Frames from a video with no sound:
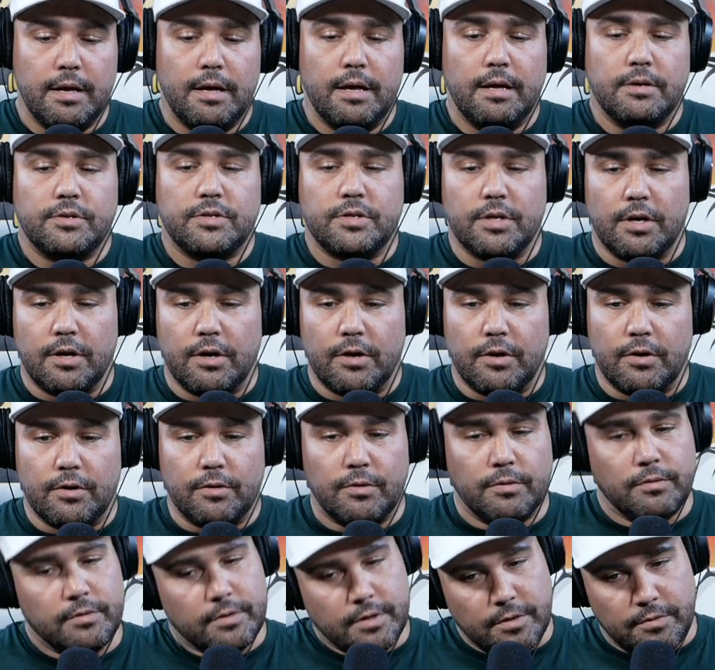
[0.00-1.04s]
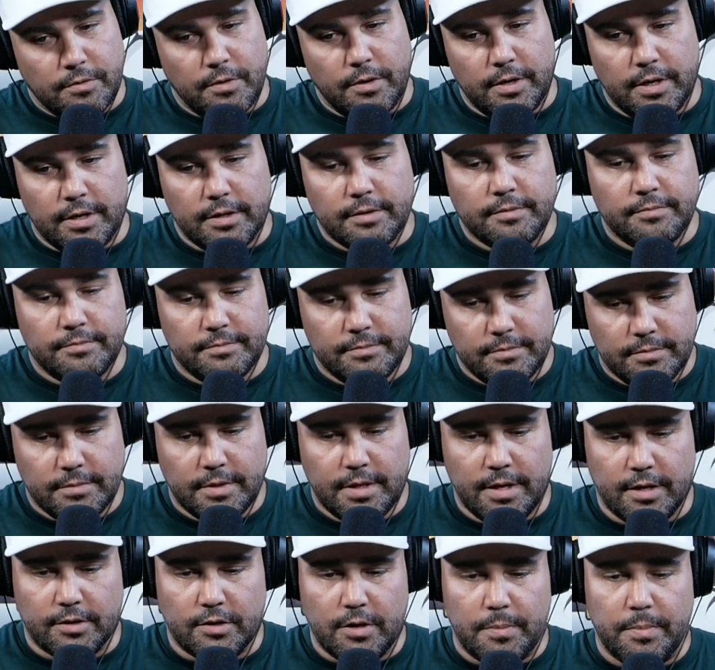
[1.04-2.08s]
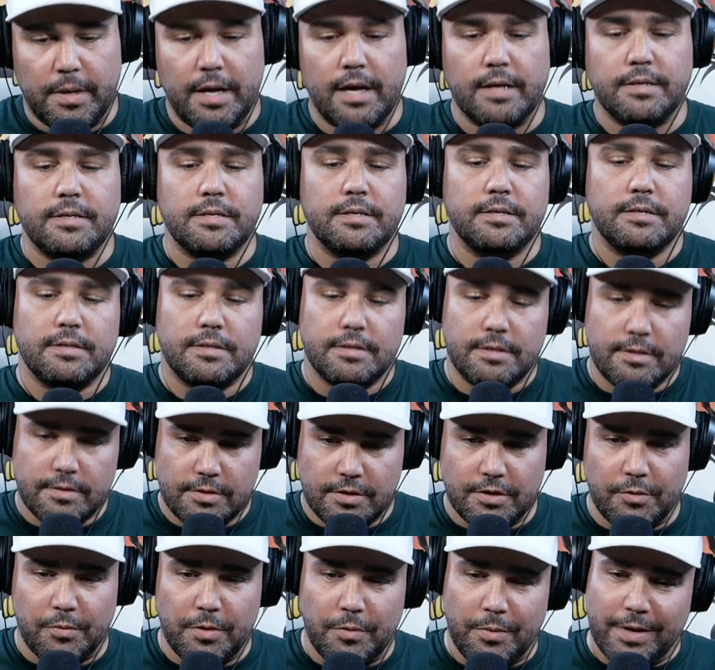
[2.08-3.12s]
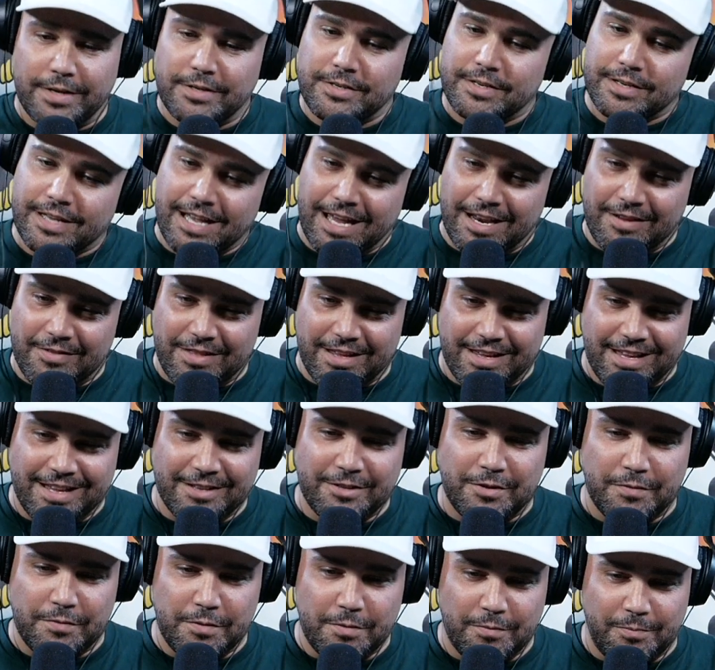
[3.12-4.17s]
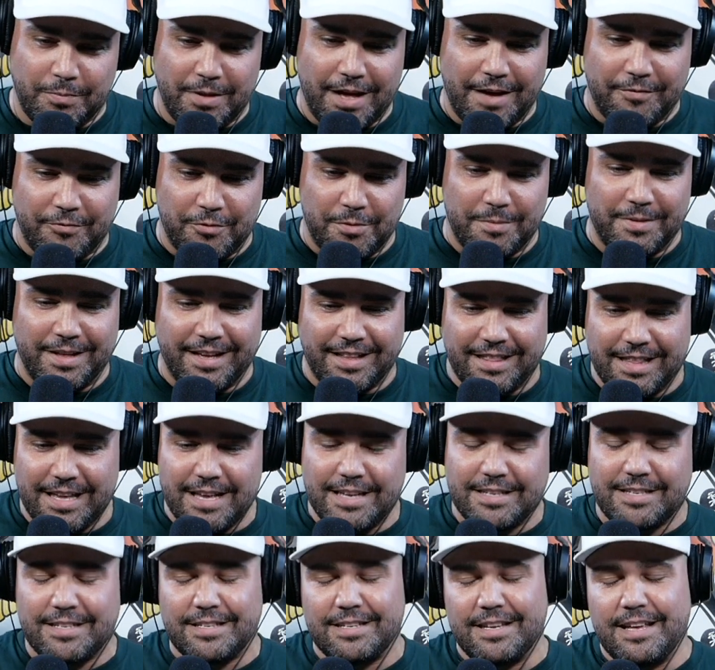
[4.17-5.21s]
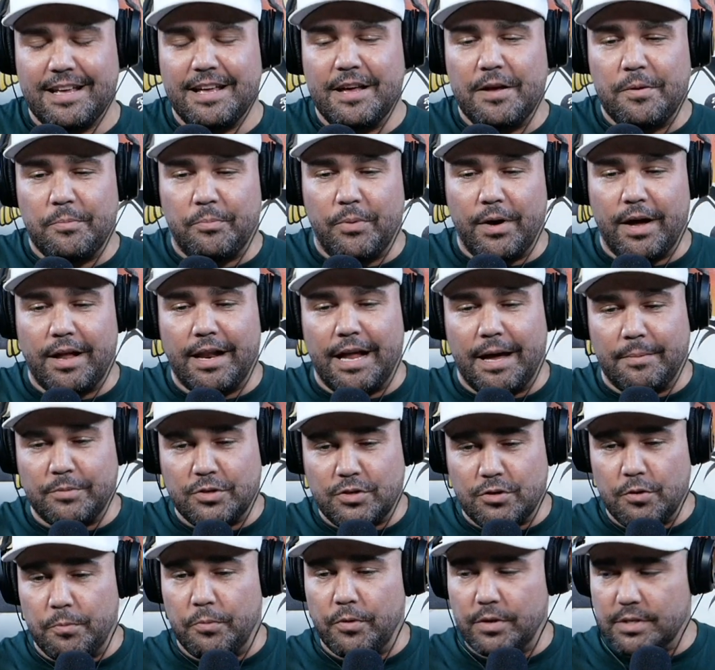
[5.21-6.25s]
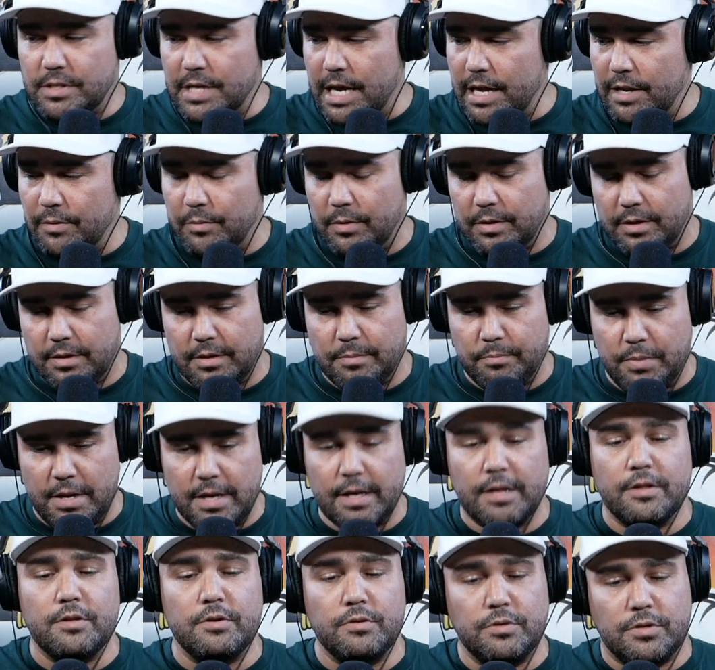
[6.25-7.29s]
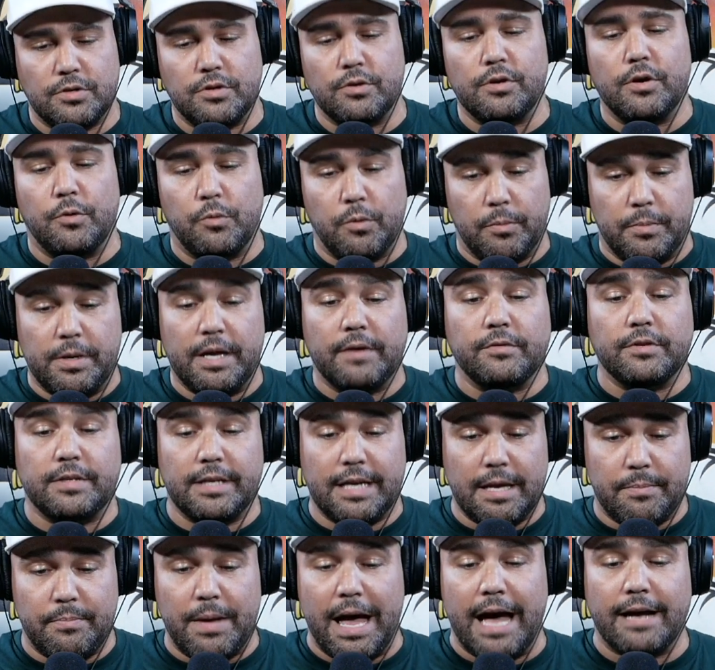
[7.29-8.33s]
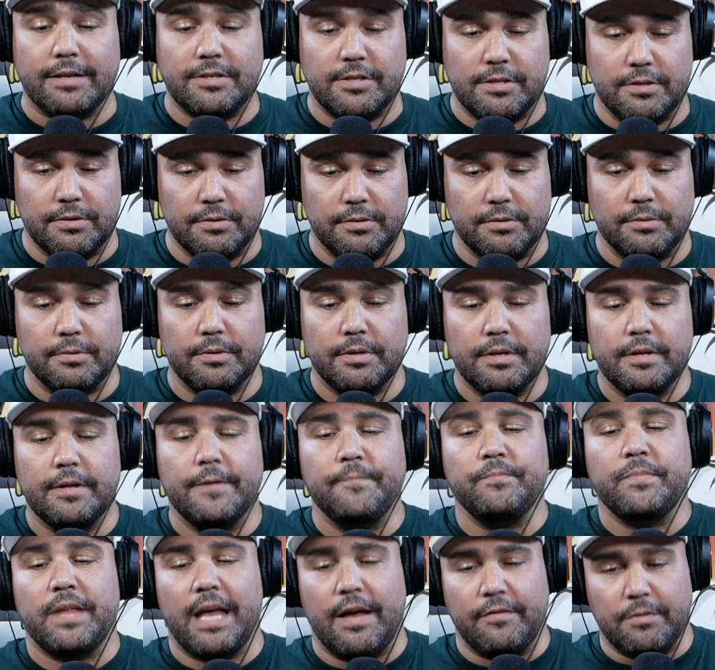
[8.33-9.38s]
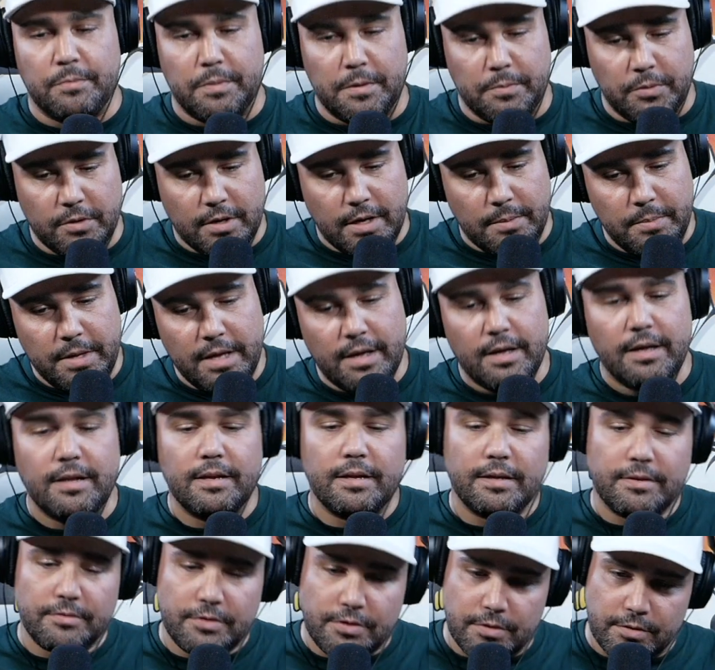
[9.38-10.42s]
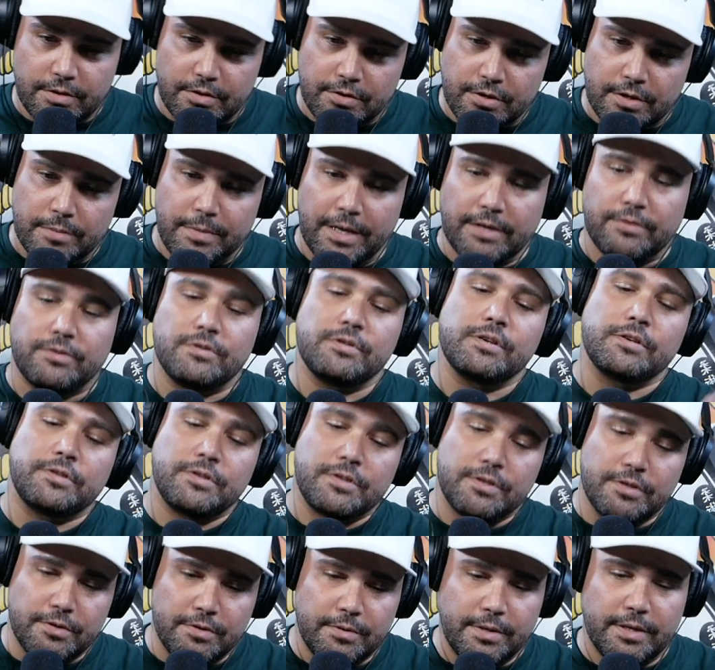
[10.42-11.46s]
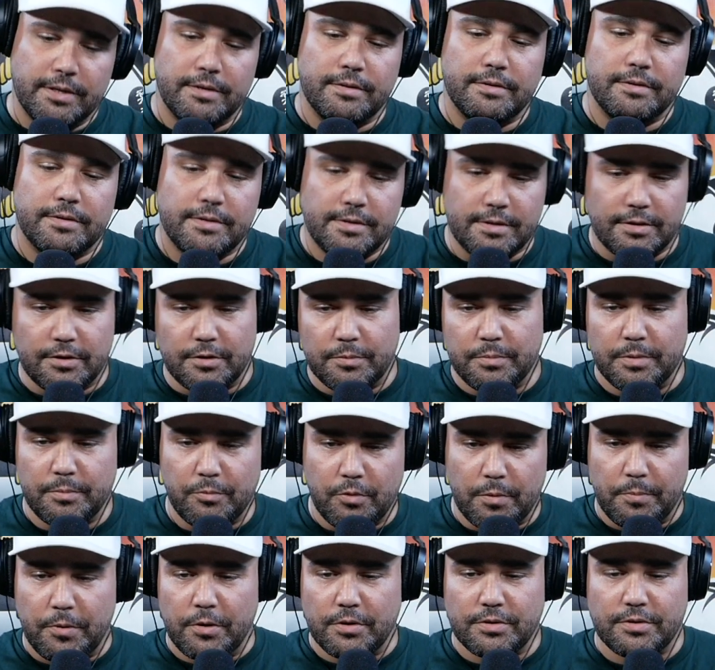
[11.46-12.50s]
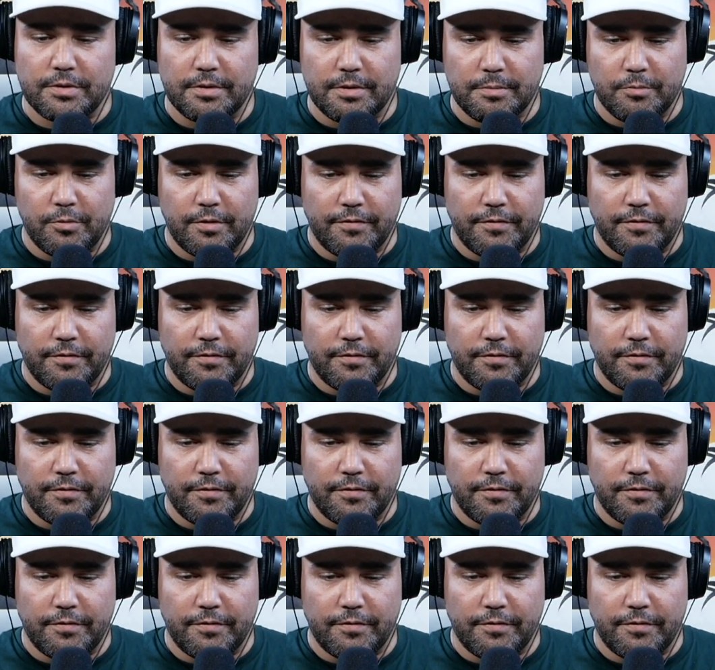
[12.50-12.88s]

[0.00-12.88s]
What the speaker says: So Corona kicked our butts. So we went to kind of the interview platform like this. But I'm super excited with being in the new studio. We'll be able to get back to having people come in and shoot the shit about jiu-jitsu, and it's a little bit more personal and more